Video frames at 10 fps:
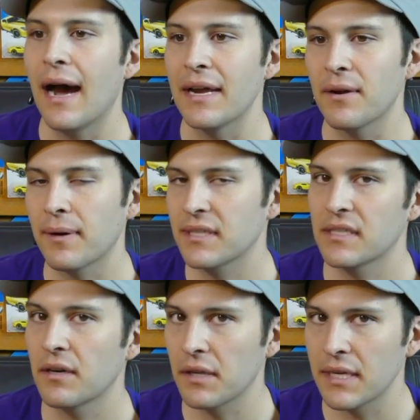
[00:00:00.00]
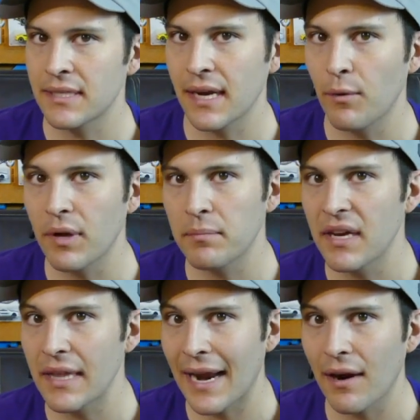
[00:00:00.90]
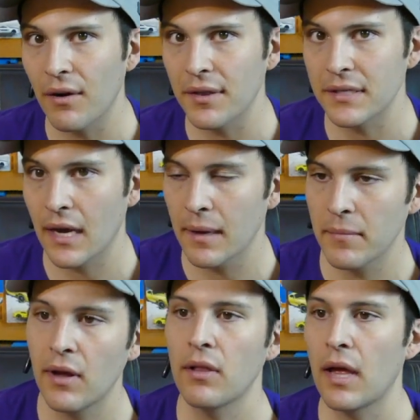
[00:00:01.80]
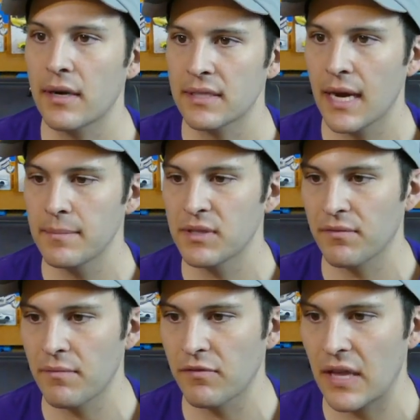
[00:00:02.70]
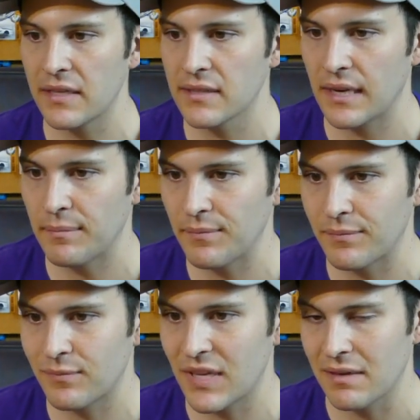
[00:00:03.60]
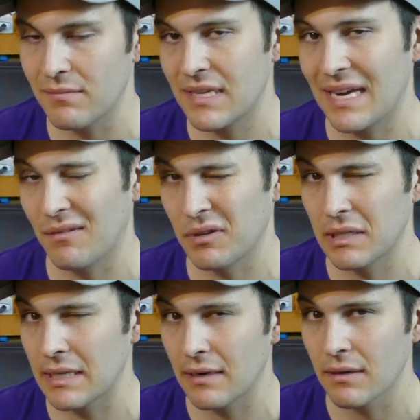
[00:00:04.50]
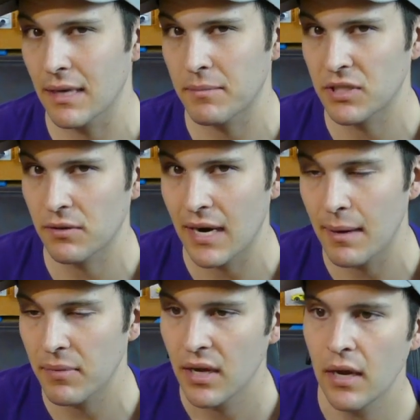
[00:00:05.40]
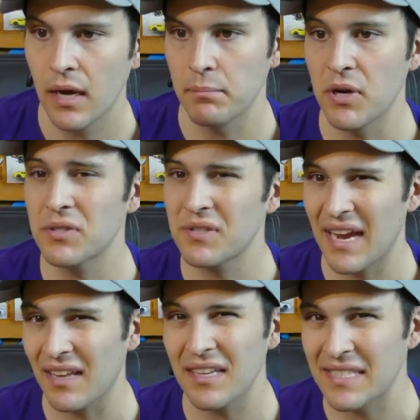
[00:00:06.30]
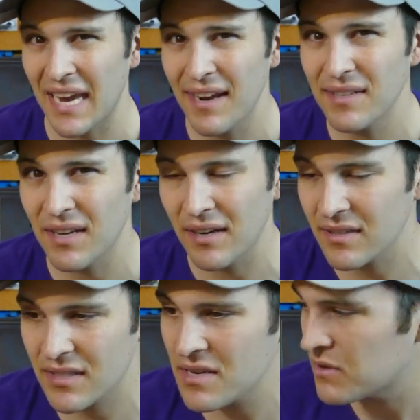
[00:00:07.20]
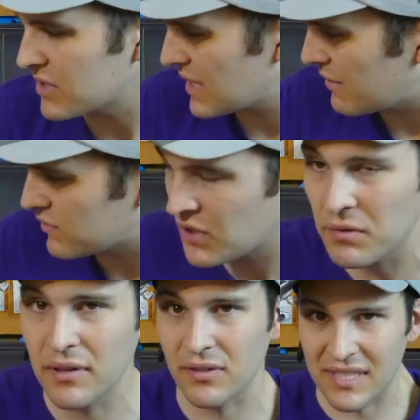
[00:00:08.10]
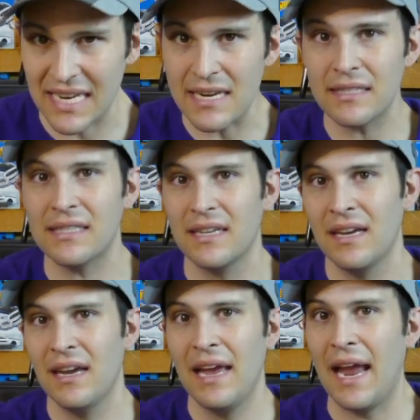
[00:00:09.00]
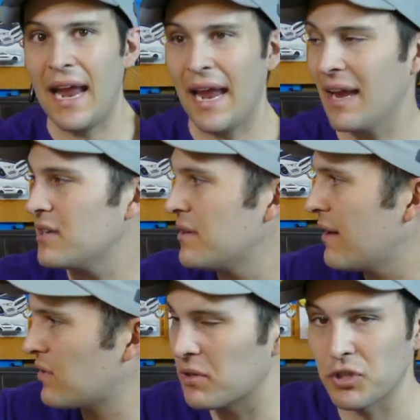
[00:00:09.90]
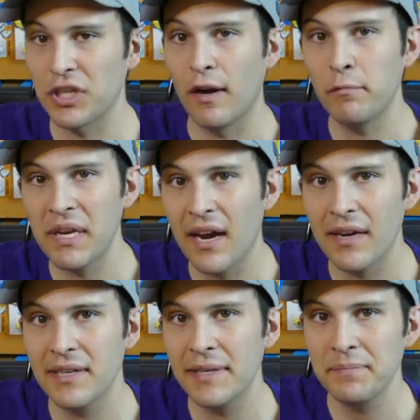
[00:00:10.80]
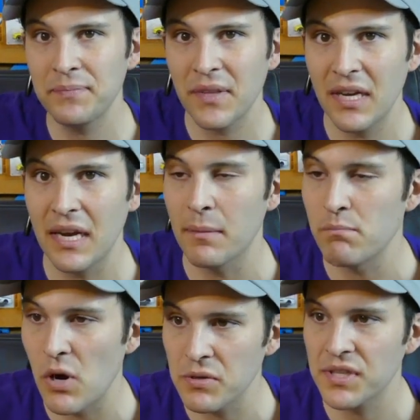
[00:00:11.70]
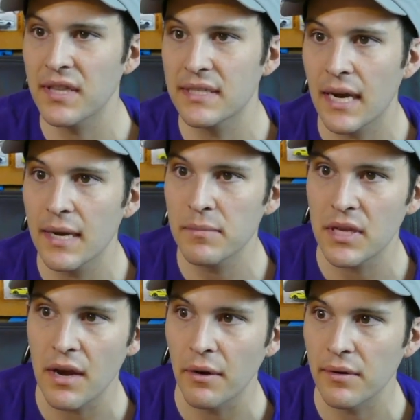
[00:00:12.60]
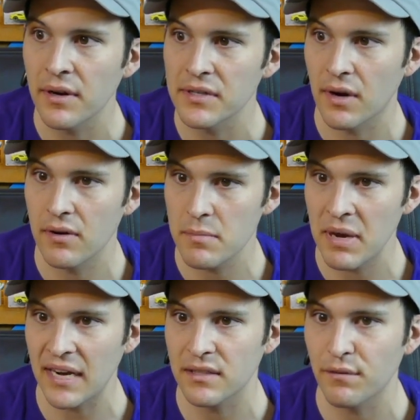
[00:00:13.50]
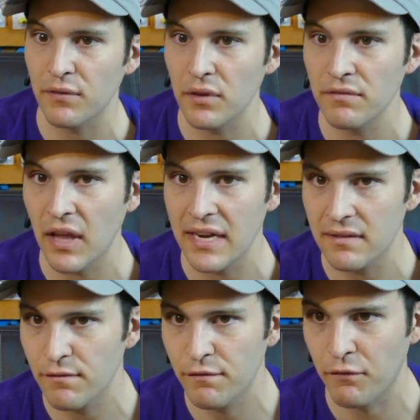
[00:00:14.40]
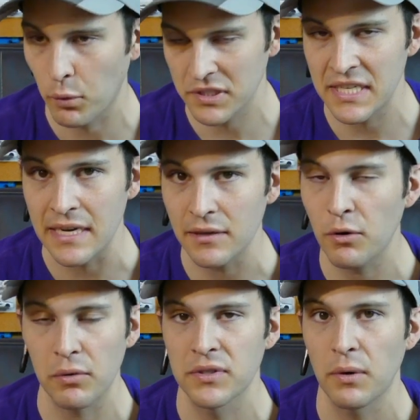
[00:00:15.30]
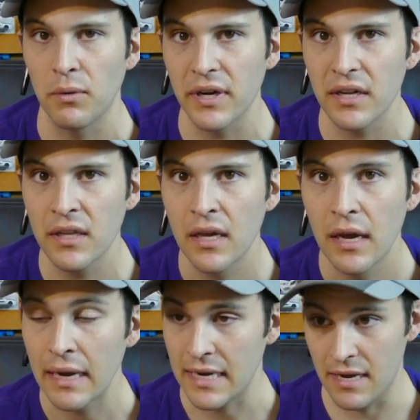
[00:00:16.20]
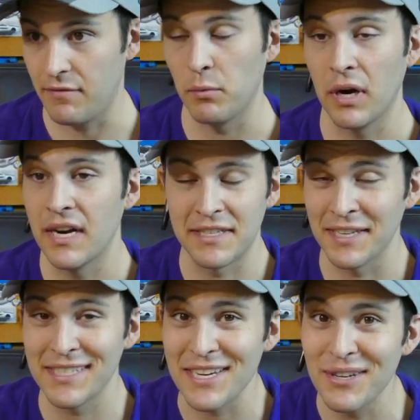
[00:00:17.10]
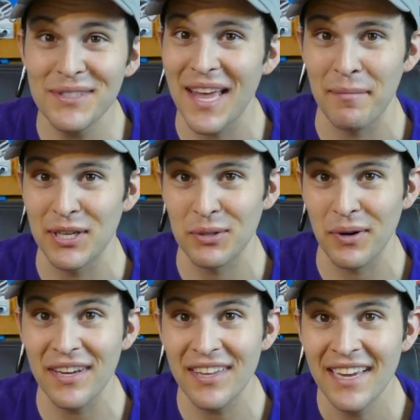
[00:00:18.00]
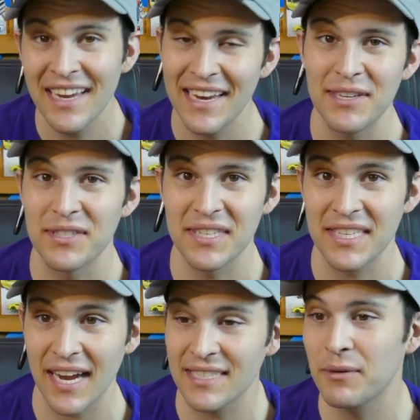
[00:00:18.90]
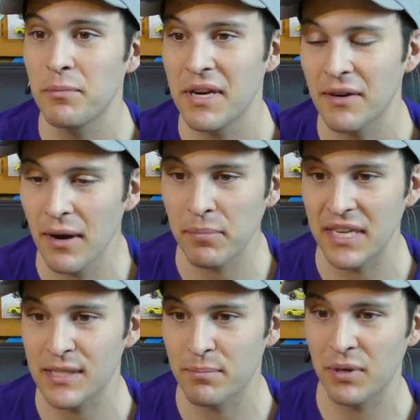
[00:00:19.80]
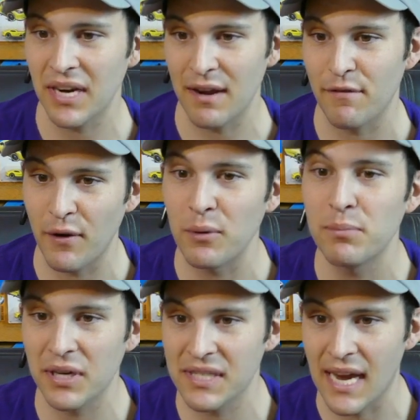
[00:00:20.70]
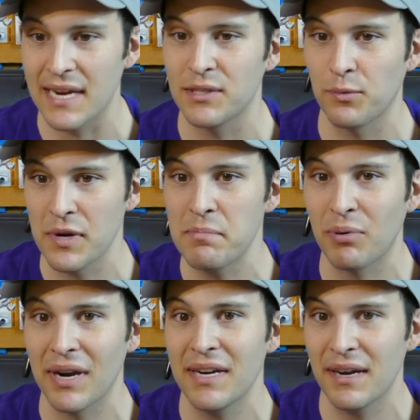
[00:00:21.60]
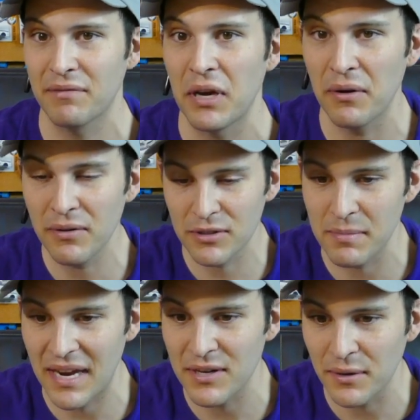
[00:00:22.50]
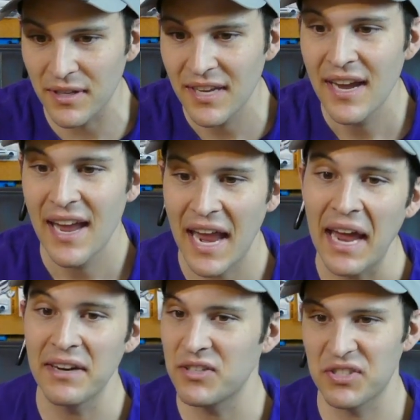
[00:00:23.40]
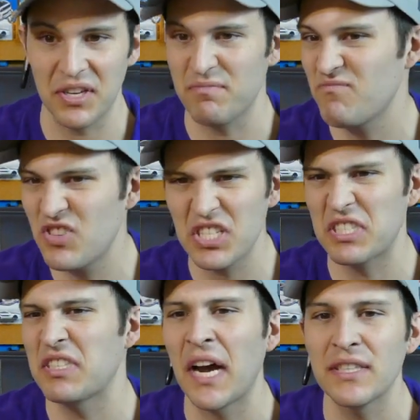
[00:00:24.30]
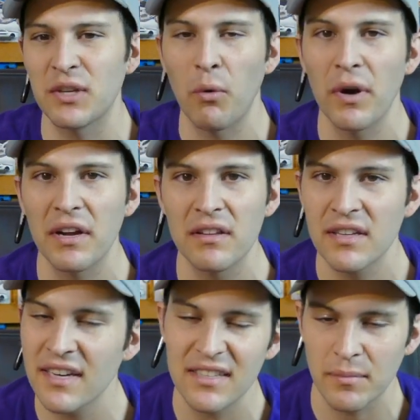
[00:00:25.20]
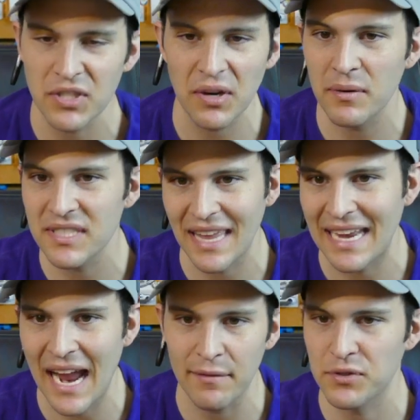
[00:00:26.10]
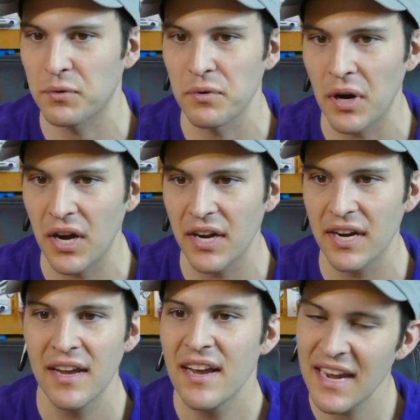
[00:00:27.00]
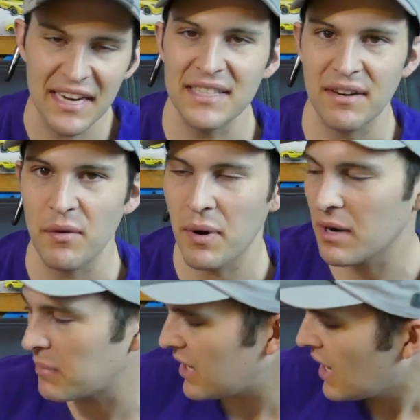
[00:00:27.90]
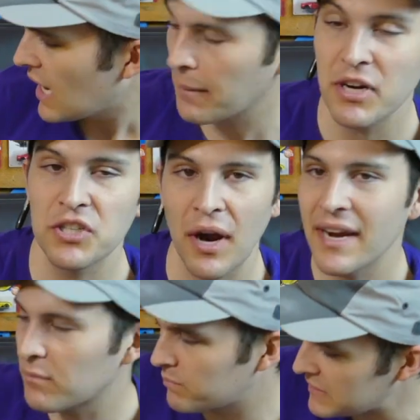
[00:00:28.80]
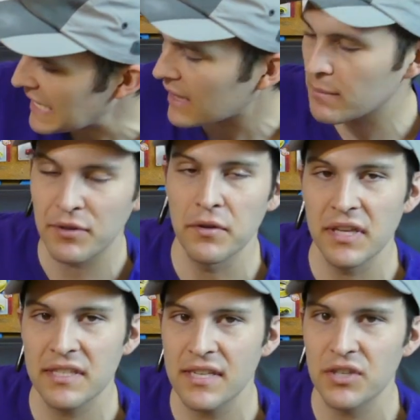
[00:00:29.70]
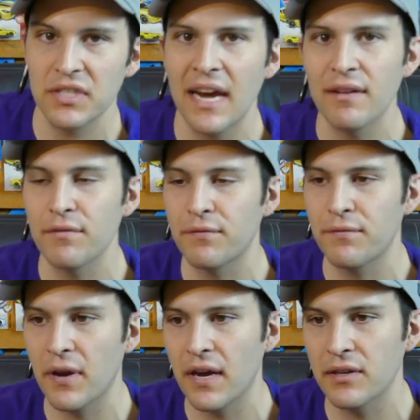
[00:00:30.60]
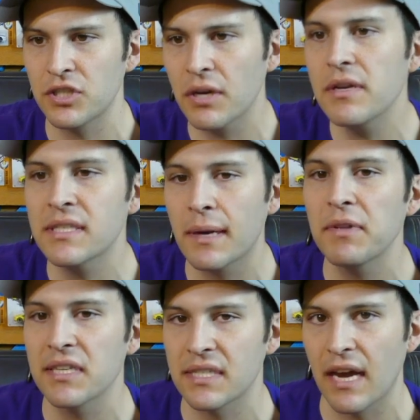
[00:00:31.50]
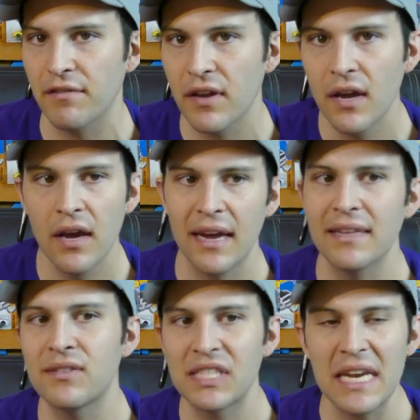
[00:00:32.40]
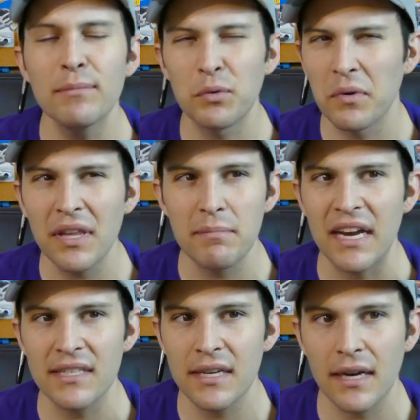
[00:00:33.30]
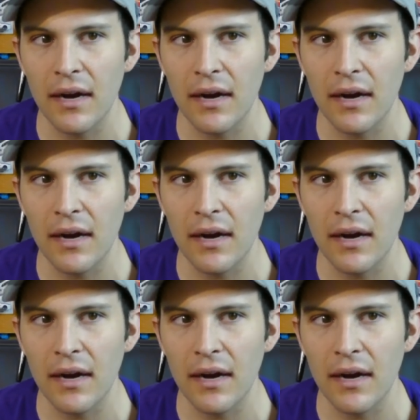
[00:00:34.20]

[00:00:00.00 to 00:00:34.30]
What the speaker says: I don't necessarily take it with me in the air all the time. A lot of times if I'm flying something that can't really carry that much crap, most LSAs, honestly, you just have 2 little seats and you have a little shelf behind you. And most of the time, the owner has already packed it full of like 14 quarts of oil. Even when it doesn't use that much oil, he just decides it would be a great place to put a phone book-sized reprint of the owner's manual and just tons of oil. And it's almost always like half screwed on and it's everywhere. But I'm going to try to gallop through this and just kind of show you some of the stuff. It seems really basic.